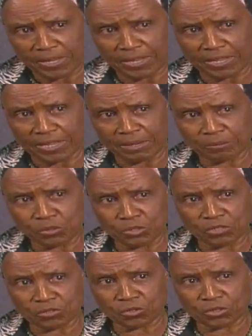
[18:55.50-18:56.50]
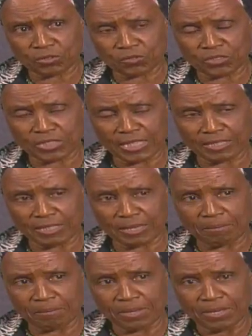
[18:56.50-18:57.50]
I'm going to sort of take
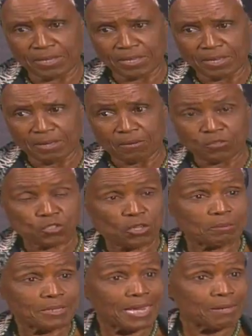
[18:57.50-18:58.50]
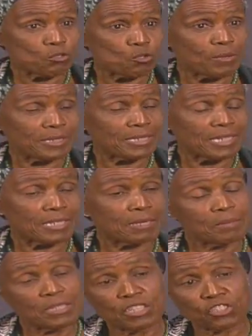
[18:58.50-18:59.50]
them. Sometimes you may take
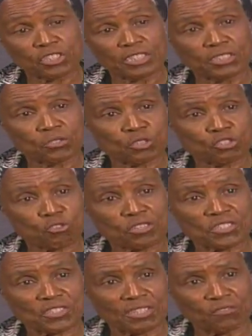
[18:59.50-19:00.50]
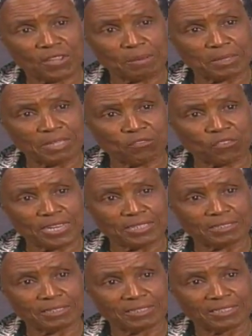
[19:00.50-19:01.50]
them initially to a trusted family
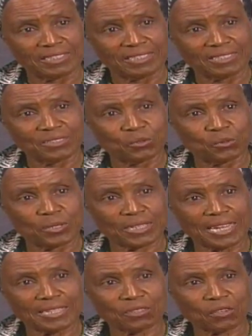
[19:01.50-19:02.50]
friend who will kind